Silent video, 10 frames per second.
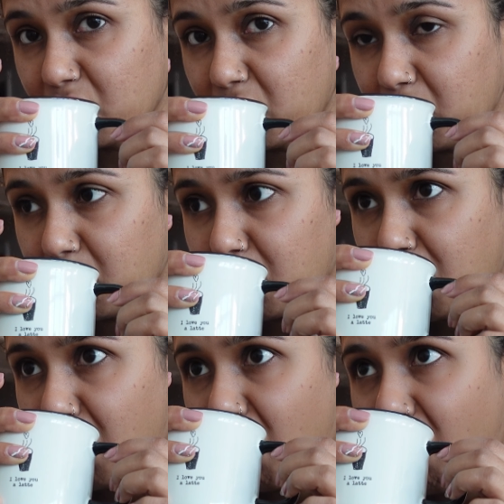
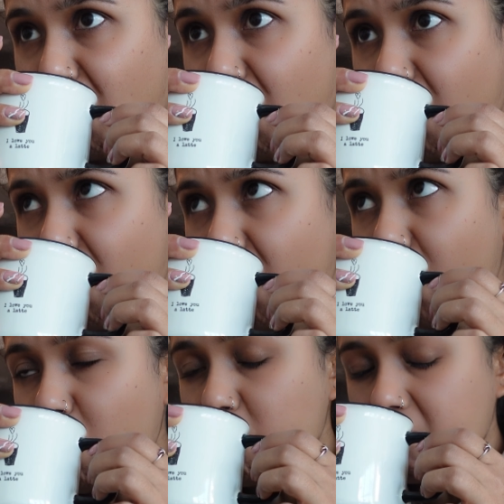
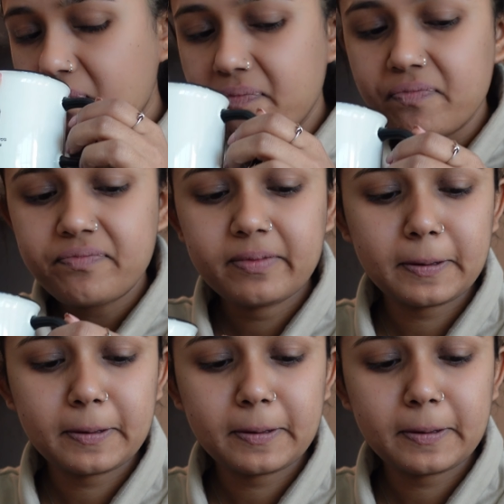[no speech]